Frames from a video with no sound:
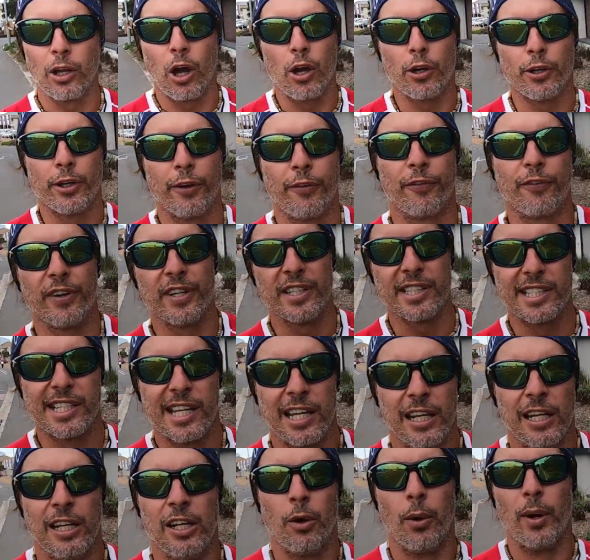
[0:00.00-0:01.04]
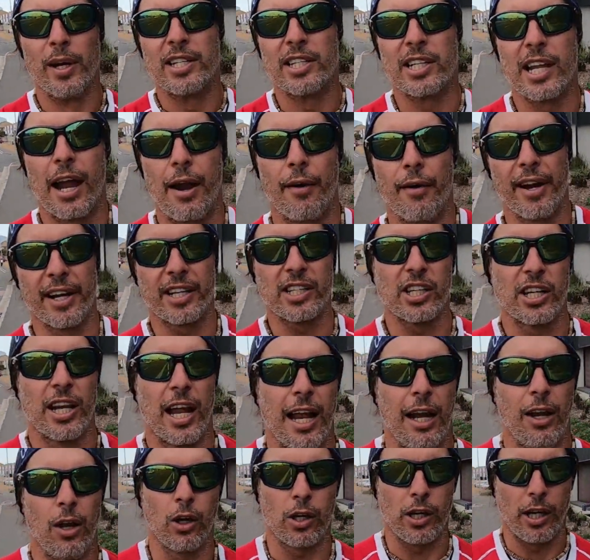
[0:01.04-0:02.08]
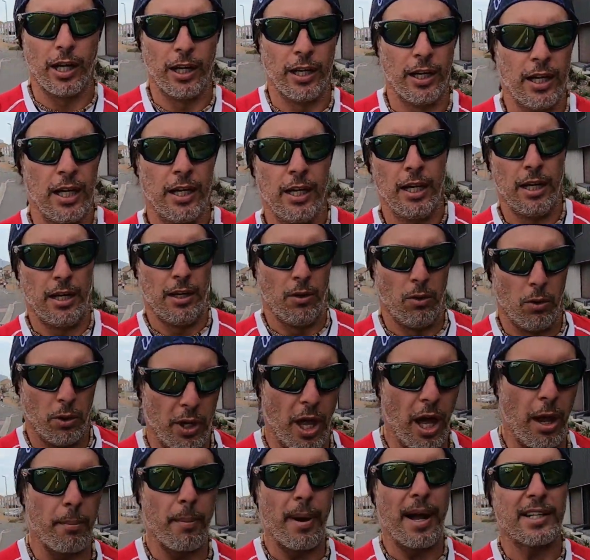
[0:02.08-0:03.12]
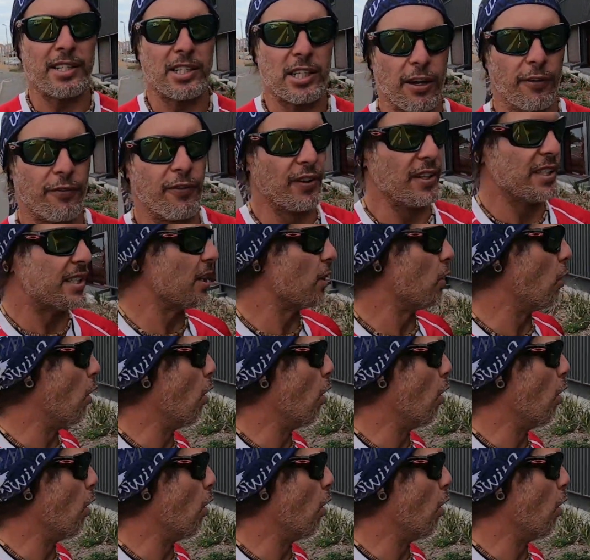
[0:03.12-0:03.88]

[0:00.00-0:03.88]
no difference which direction I look. Well, not much difference at